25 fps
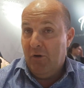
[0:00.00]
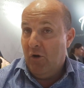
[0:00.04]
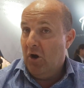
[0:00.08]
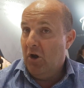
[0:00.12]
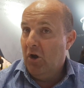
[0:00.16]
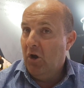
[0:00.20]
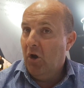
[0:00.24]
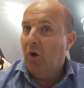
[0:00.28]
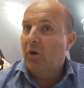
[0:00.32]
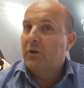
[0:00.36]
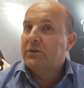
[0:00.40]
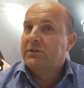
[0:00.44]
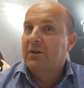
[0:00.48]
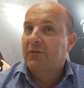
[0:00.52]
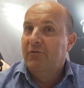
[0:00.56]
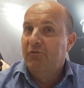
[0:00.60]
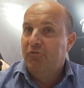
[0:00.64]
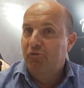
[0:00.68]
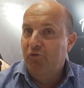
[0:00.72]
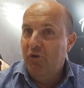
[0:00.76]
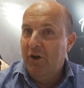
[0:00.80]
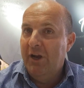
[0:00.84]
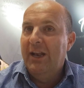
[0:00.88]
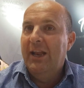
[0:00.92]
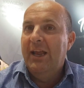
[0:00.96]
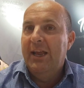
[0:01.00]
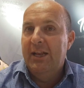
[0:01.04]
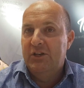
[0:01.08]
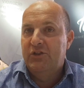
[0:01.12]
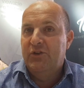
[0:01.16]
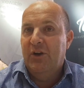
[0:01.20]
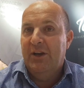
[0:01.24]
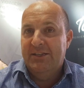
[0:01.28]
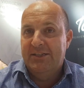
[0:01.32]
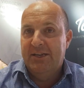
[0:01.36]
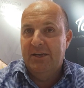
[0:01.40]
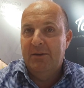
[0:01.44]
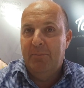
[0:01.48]
There are lots of really
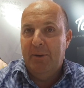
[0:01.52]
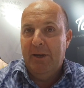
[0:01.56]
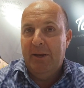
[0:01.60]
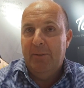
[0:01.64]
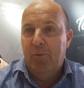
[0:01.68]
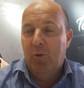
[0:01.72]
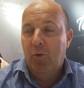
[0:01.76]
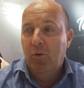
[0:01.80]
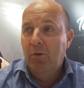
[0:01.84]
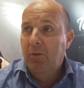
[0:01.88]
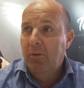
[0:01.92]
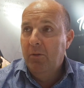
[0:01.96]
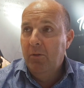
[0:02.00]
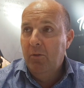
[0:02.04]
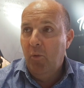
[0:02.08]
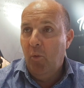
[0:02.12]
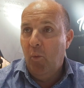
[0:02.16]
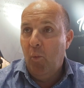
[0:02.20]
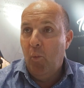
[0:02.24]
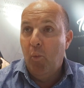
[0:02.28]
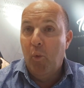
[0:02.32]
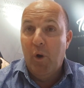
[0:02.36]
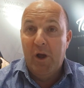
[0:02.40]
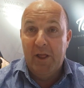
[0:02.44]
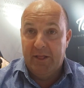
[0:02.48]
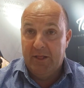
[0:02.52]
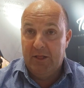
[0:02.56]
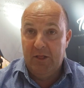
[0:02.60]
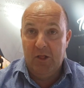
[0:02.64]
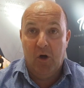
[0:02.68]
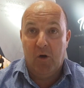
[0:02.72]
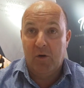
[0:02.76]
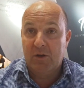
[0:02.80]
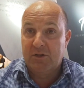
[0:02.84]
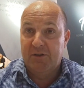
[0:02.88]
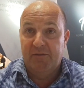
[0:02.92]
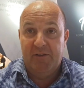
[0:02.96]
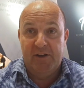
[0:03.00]
interesting people with
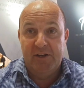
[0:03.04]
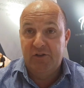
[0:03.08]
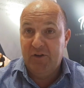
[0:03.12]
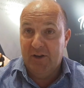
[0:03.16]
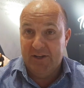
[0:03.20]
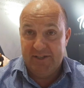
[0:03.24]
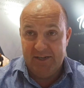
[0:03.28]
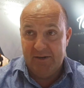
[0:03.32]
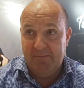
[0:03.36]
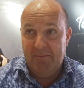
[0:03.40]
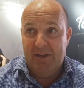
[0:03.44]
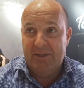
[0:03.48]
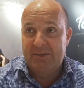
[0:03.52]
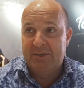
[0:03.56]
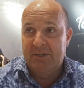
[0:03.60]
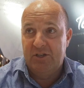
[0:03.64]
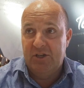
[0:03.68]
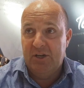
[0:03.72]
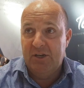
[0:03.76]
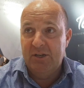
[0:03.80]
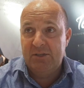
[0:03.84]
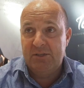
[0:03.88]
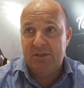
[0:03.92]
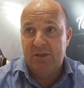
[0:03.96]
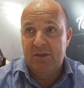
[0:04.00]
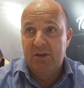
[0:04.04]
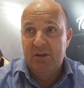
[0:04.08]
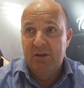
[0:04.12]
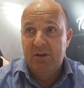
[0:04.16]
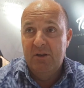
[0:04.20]
lots of interesting messages.